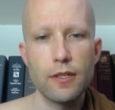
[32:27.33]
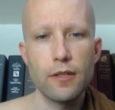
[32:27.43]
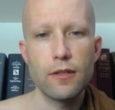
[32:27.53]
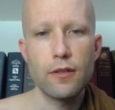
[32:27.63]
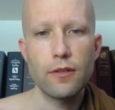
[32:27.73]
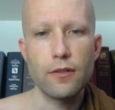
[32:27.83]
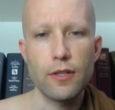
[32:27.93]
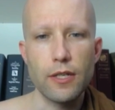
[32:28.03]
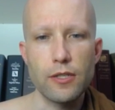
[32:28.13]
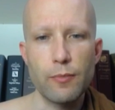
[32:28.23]
Do you think it's
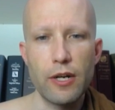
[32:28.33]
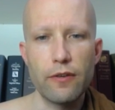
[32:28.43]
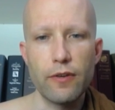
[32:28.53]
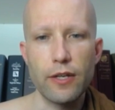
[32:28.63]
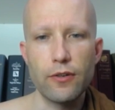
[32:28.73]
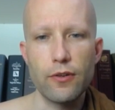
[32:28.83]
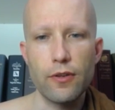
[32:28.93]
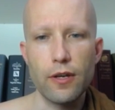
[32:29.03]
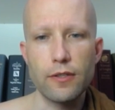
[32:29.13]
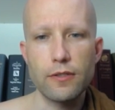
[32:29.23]
better if I ignore
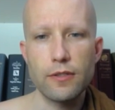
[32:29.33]
thoughts?